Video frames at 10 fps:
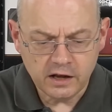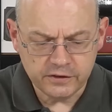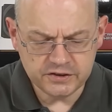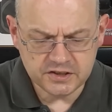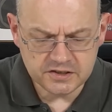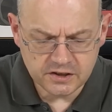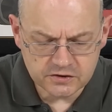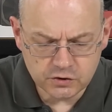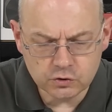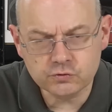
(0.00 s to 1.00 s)
This is the
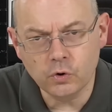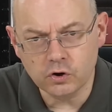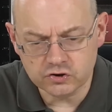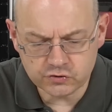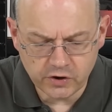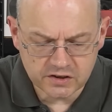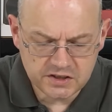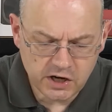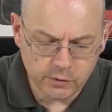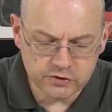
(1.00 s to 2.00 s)
Asus R O G Strix
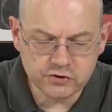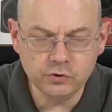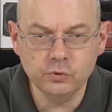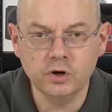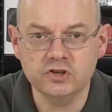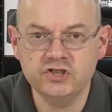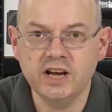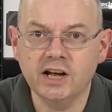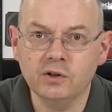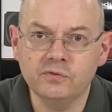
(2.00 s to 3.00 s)
Hero two
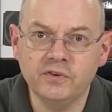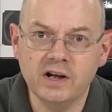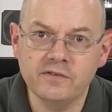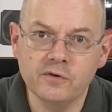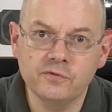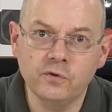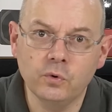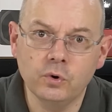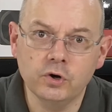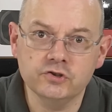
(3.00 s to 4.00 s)
G L five oh
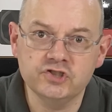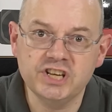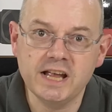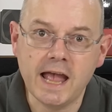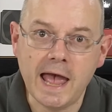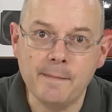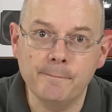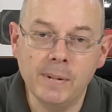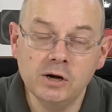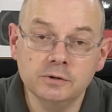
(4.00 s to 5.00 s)
four G
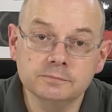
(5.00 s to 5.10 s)
M.